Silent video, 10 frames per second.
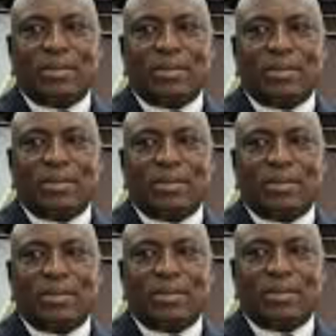
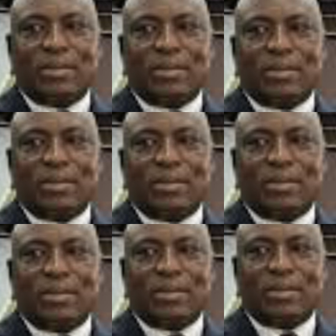
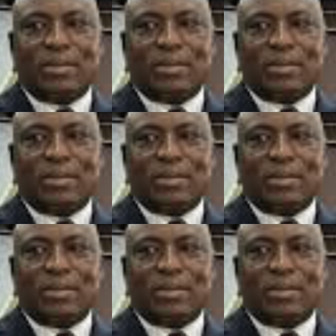
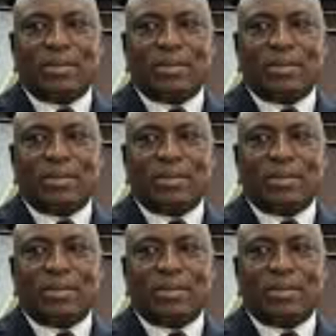
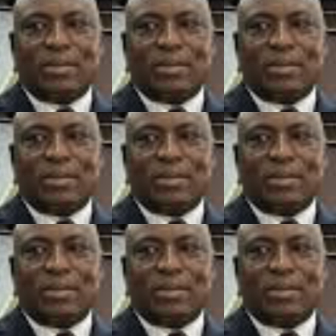
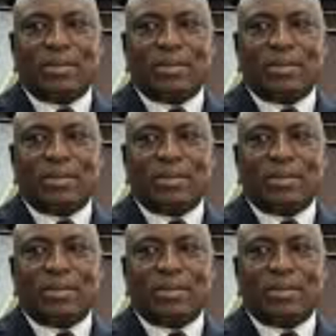
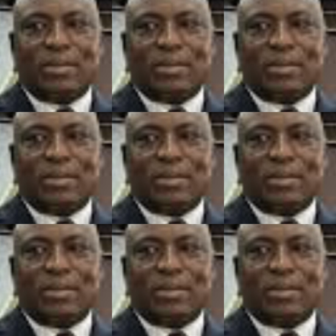[no speech]